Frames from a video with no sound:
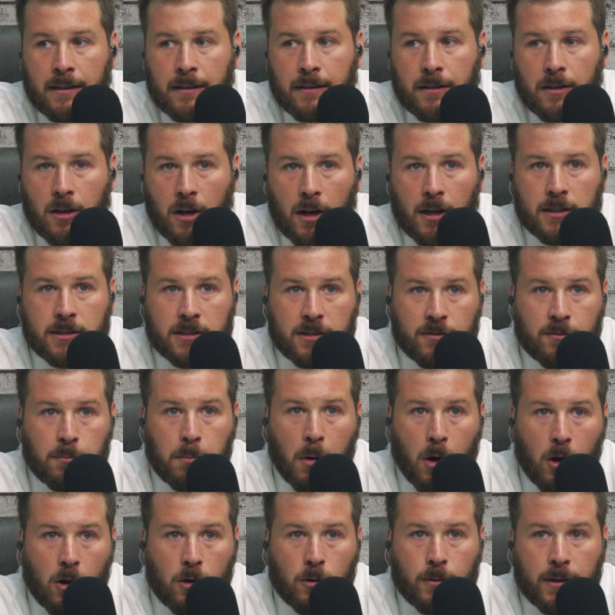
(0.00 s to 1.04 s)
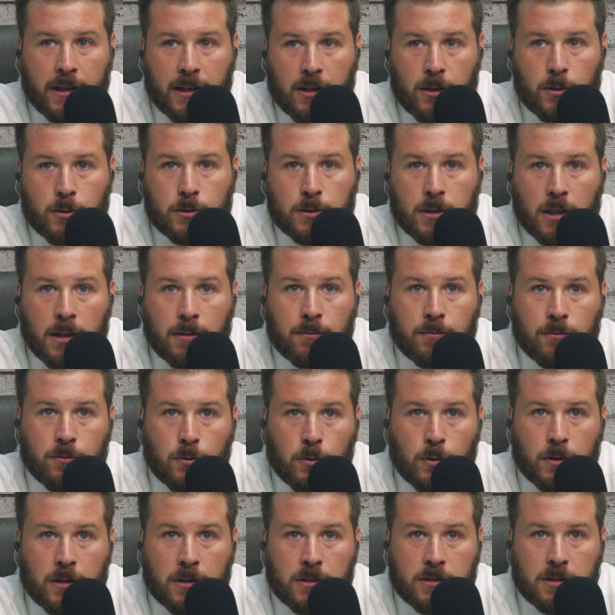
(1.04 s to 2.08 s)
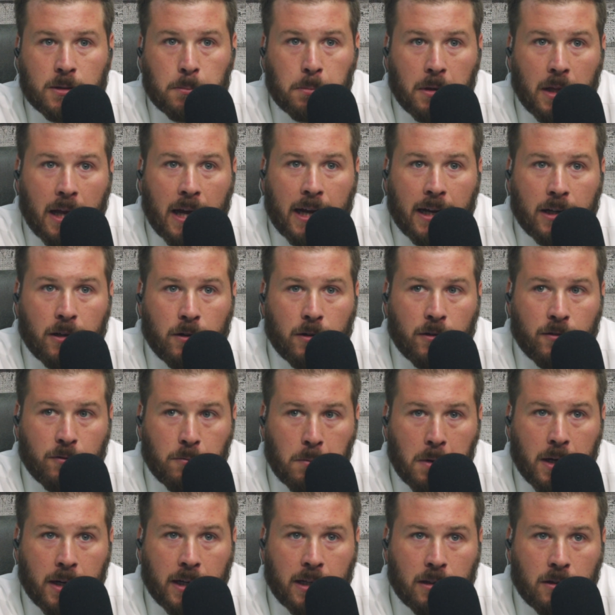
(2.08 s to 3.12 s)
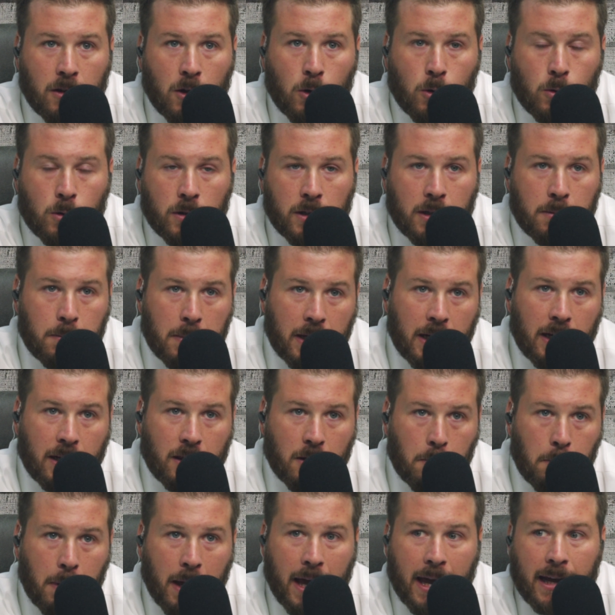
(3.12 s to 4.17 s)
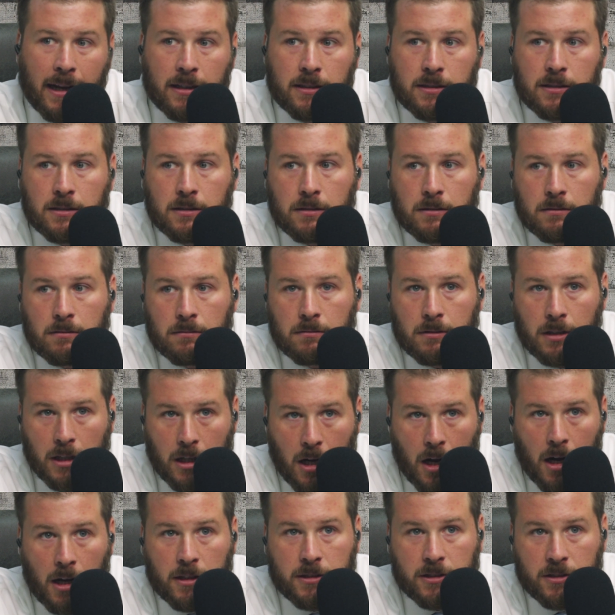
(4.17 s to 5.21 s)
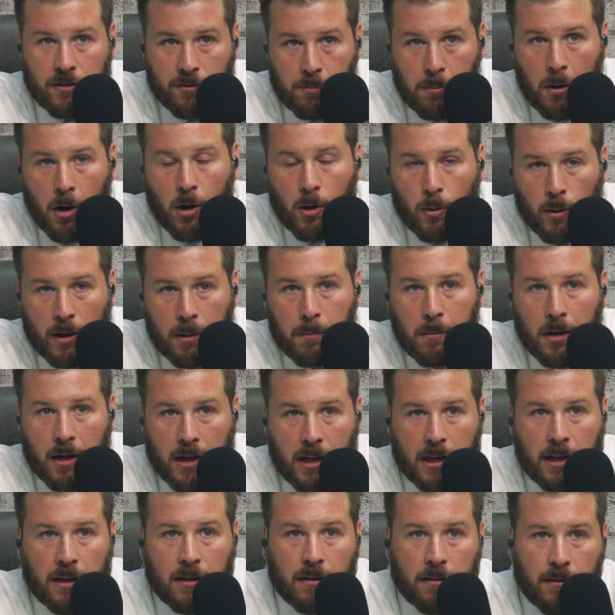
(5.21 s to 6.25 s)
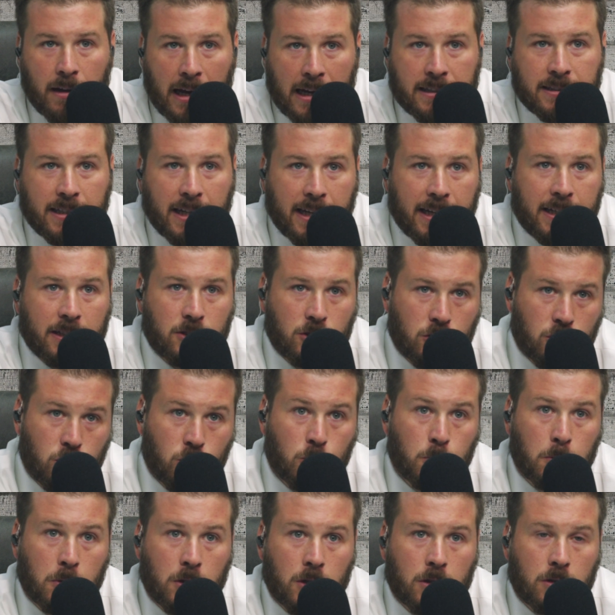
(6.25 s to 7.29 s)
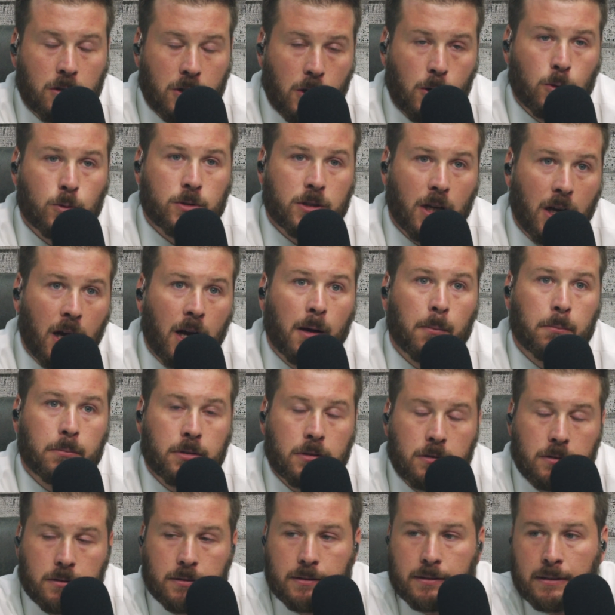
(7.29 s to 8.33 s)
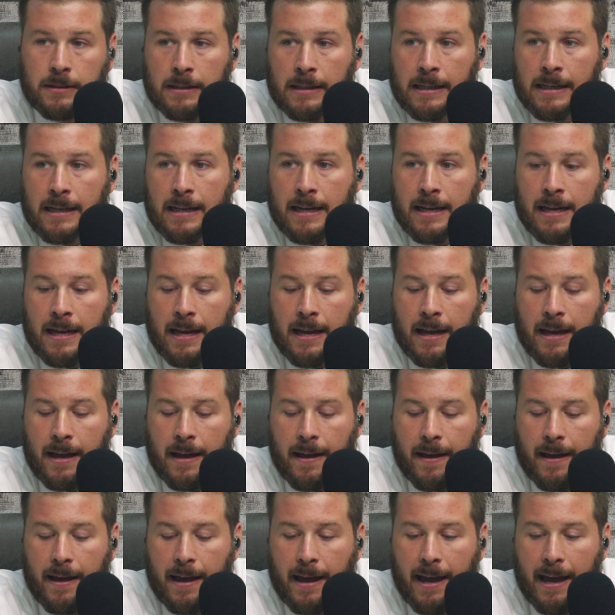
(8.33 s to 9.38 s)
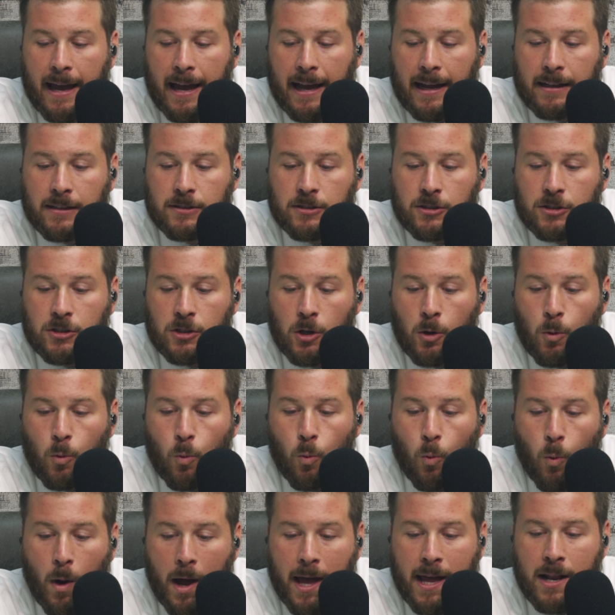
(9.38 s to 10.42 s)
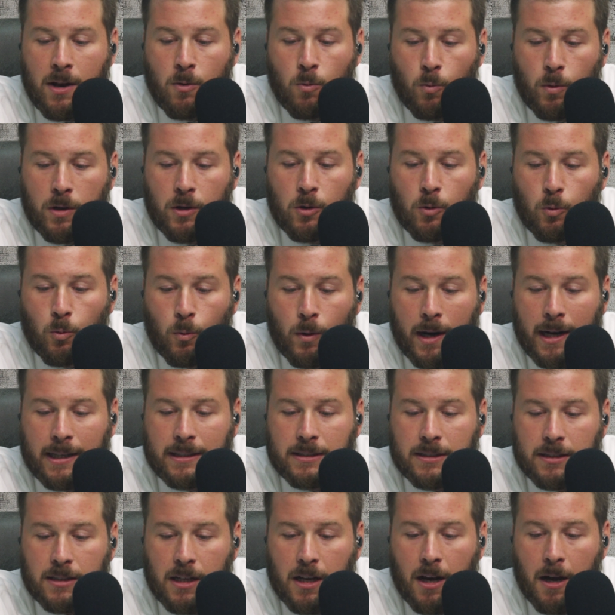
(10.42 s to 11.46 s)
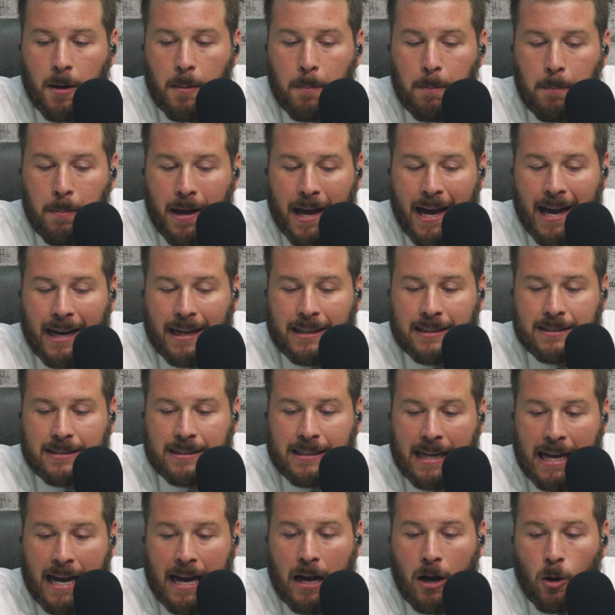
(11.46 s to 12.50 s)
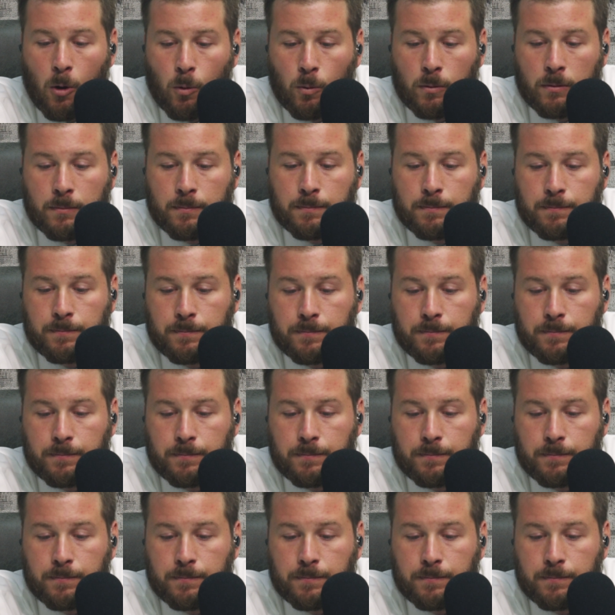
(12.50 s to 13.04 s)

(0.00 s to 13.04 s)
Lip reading: Cost of borrowing goes up for the supplier of money locally, meaning the banks. The cost of borrowing money as a consumer goes up. And so when will rates come back down?